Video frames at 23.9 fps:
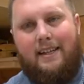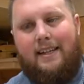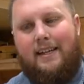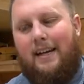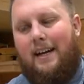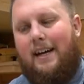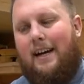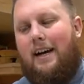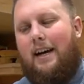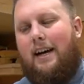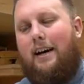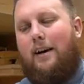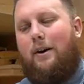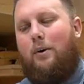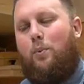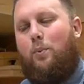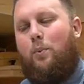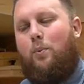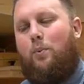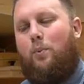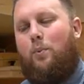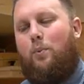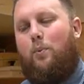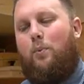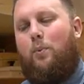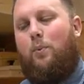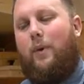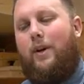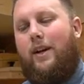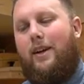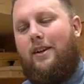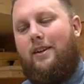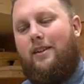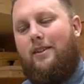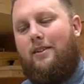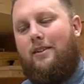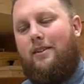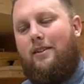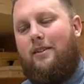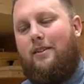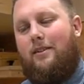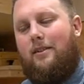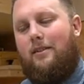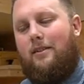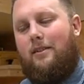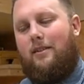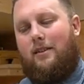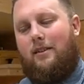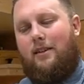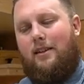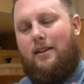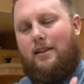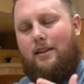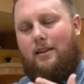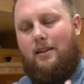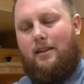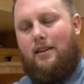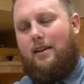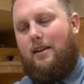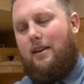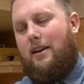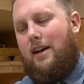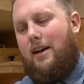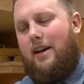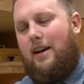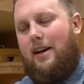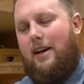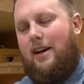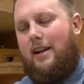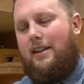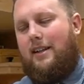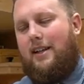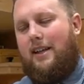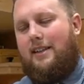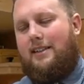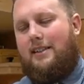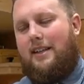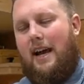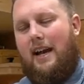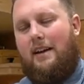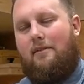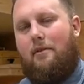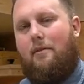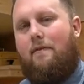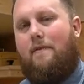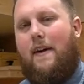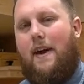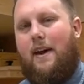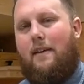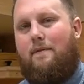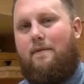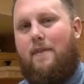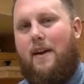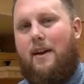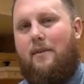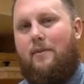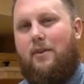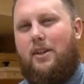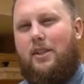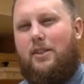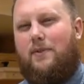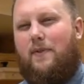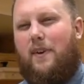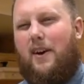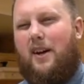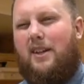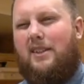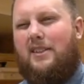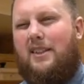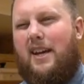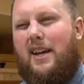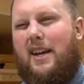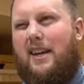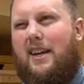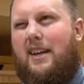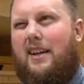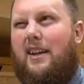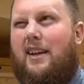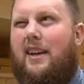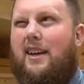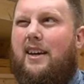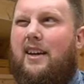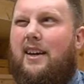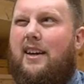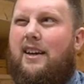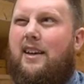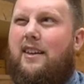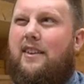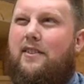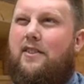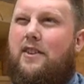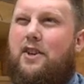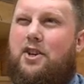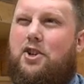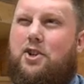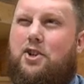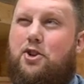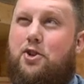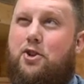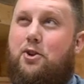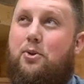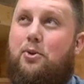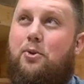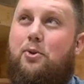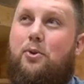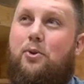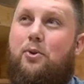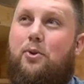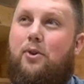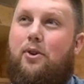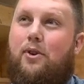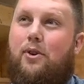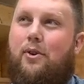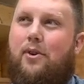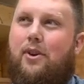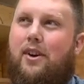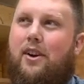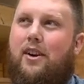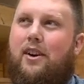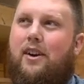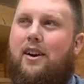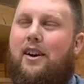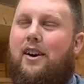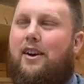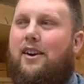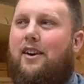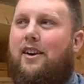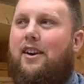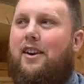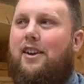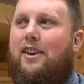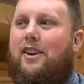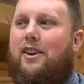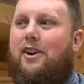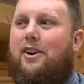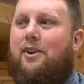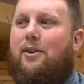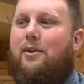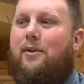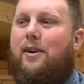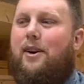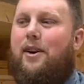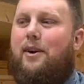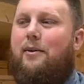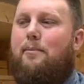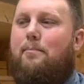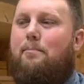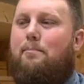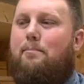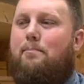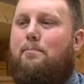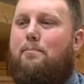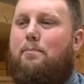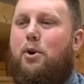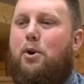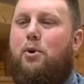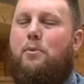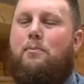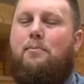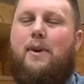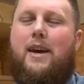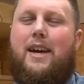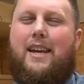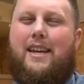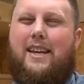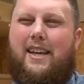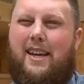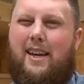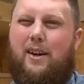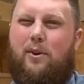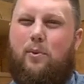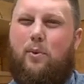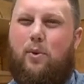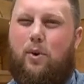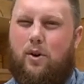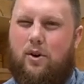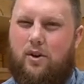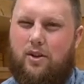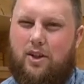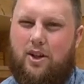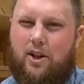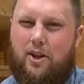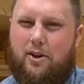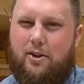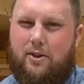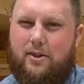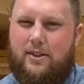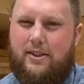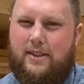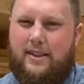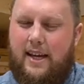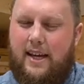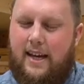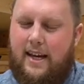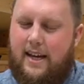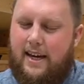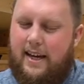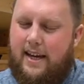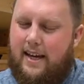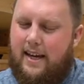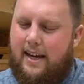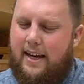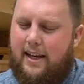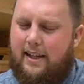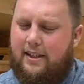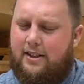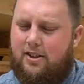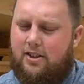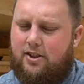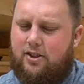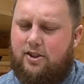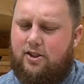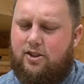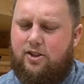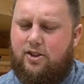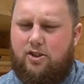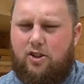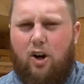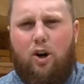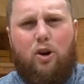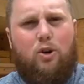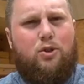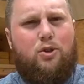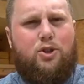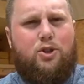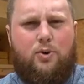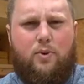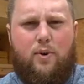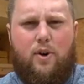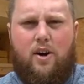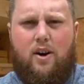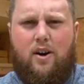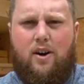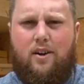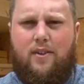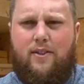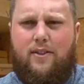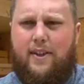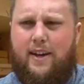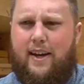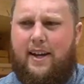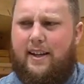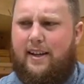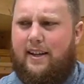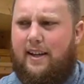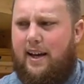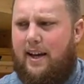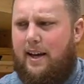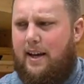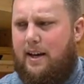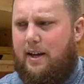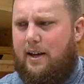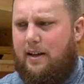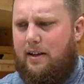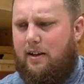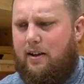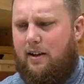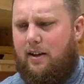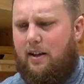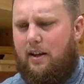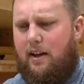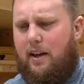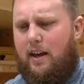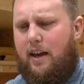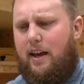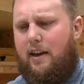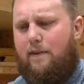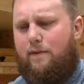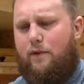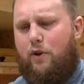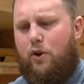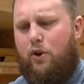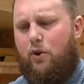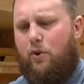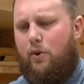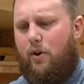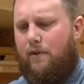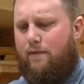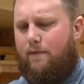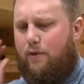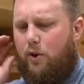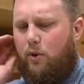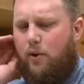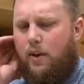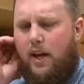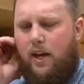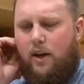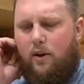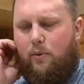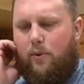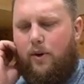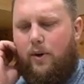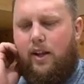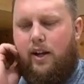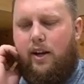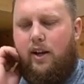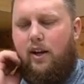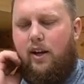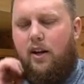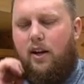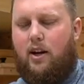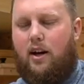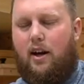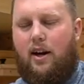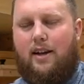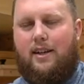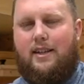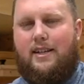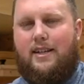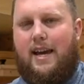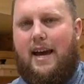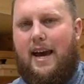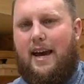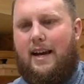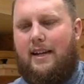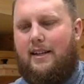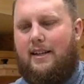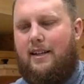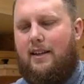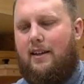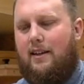Uh, real, uh, it's kind of a fan favorite as far as like the shoe or, uh, you know, uh, boot making world goes. It's so strong that if you if you get a really good contact